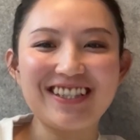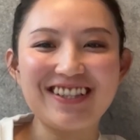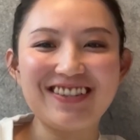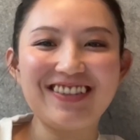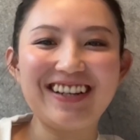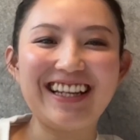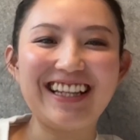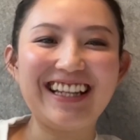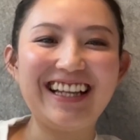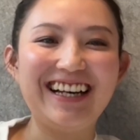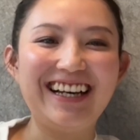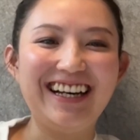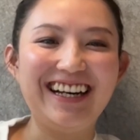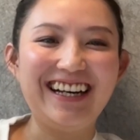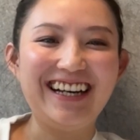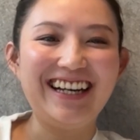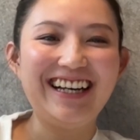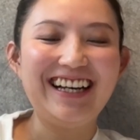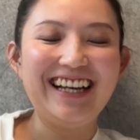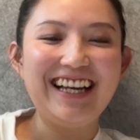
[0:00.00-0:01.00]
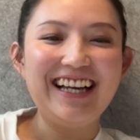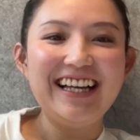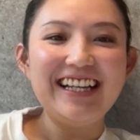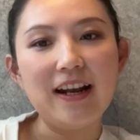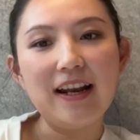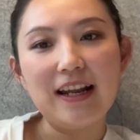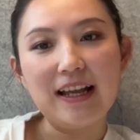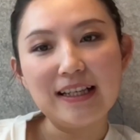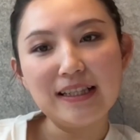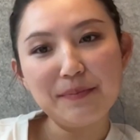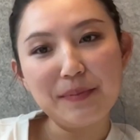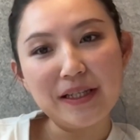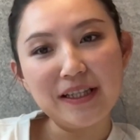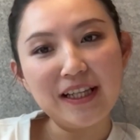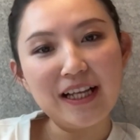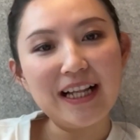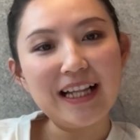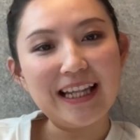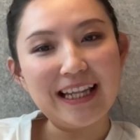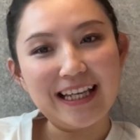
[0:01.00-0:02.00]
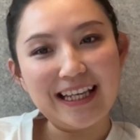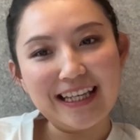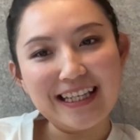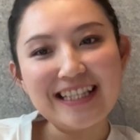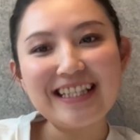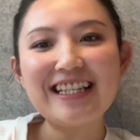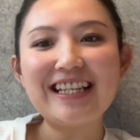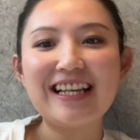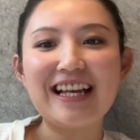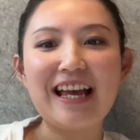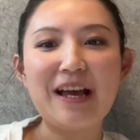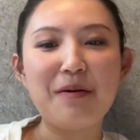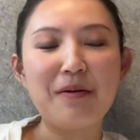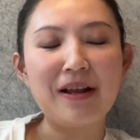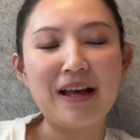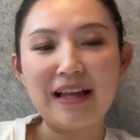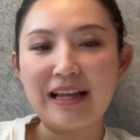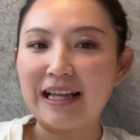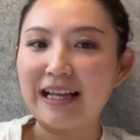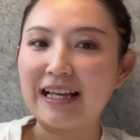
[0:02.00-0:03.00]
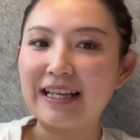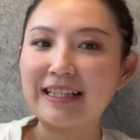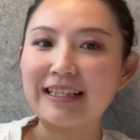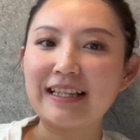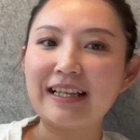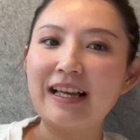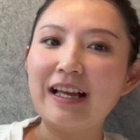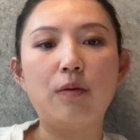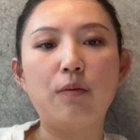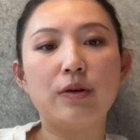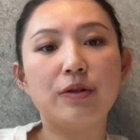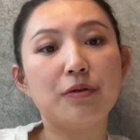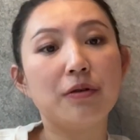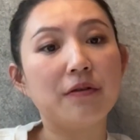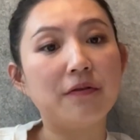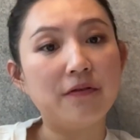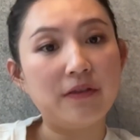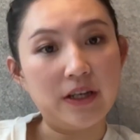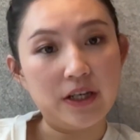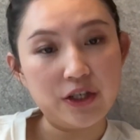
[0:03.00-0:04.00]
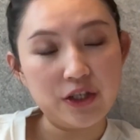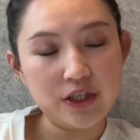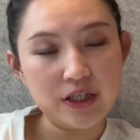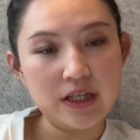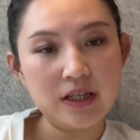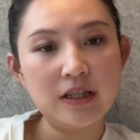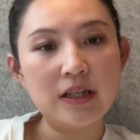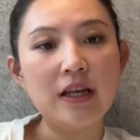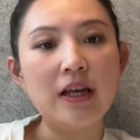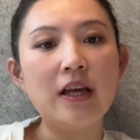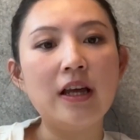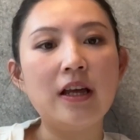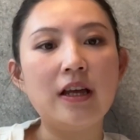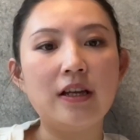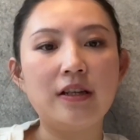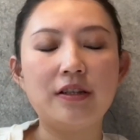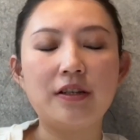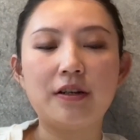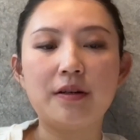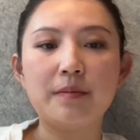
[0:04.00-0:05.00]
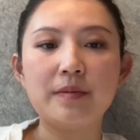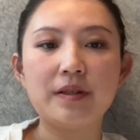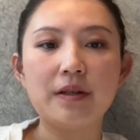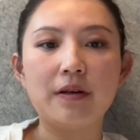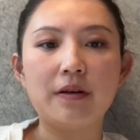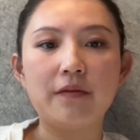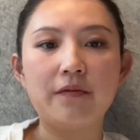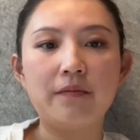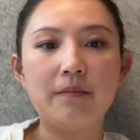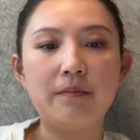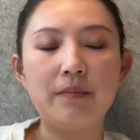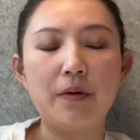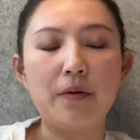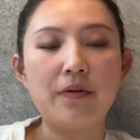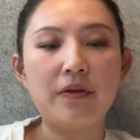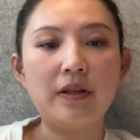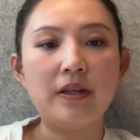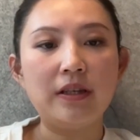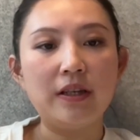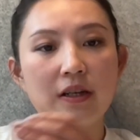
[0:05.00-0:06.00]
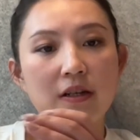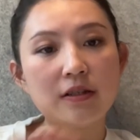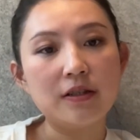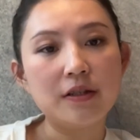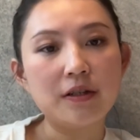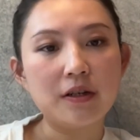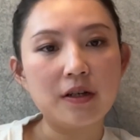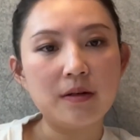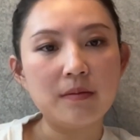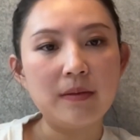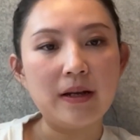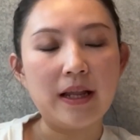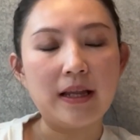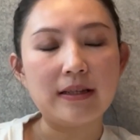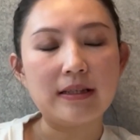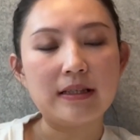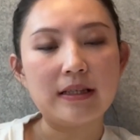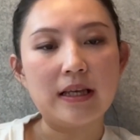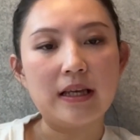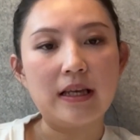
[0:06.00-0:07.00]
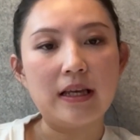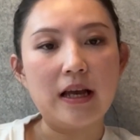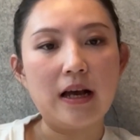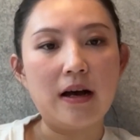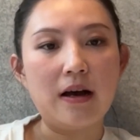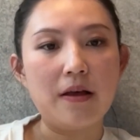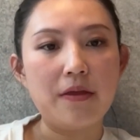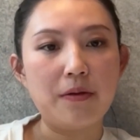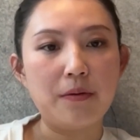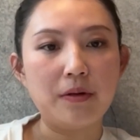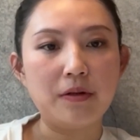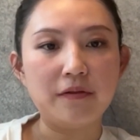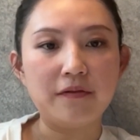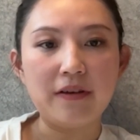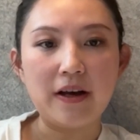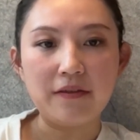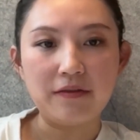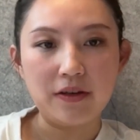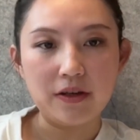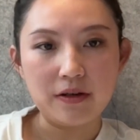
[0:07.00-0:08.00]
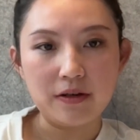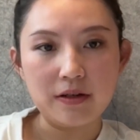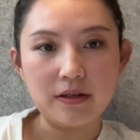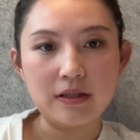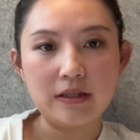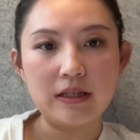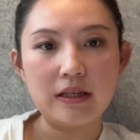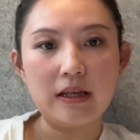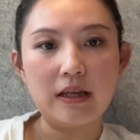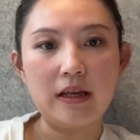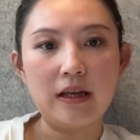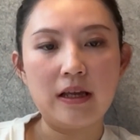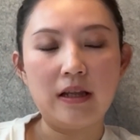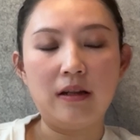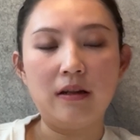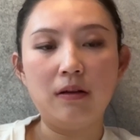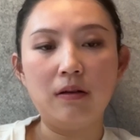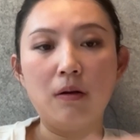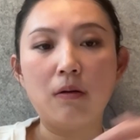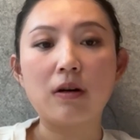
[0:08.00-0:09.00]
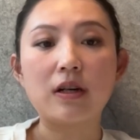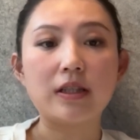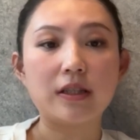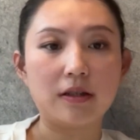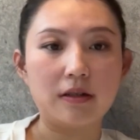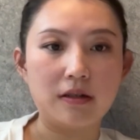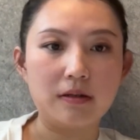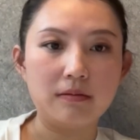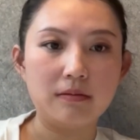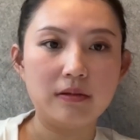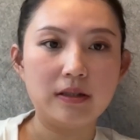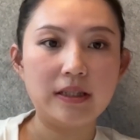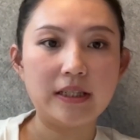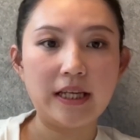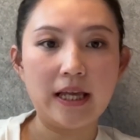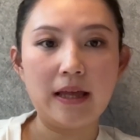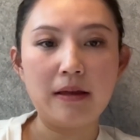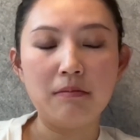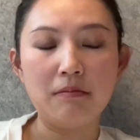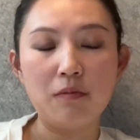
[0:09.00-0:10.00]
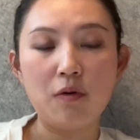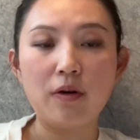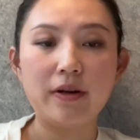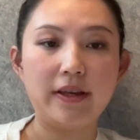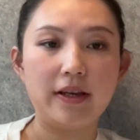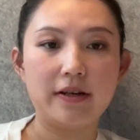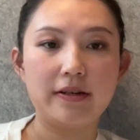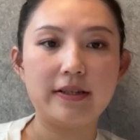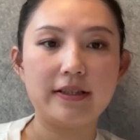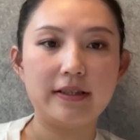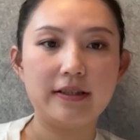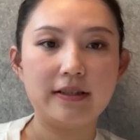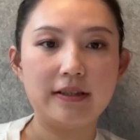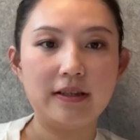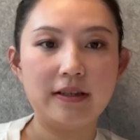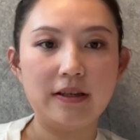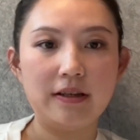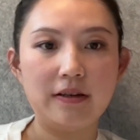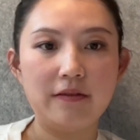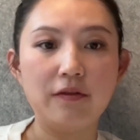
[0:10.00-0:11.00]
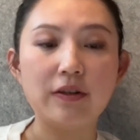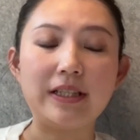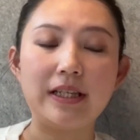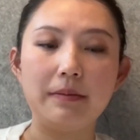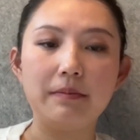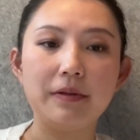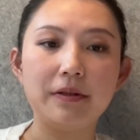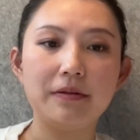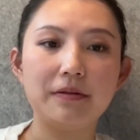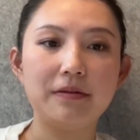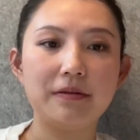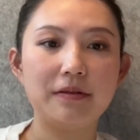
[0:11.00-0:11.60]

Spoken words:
rate. Last but not least, I to ask what's your vision in terms of both the near term, let's say 3 to 5 years, and longer term, 10 more years for Tipo?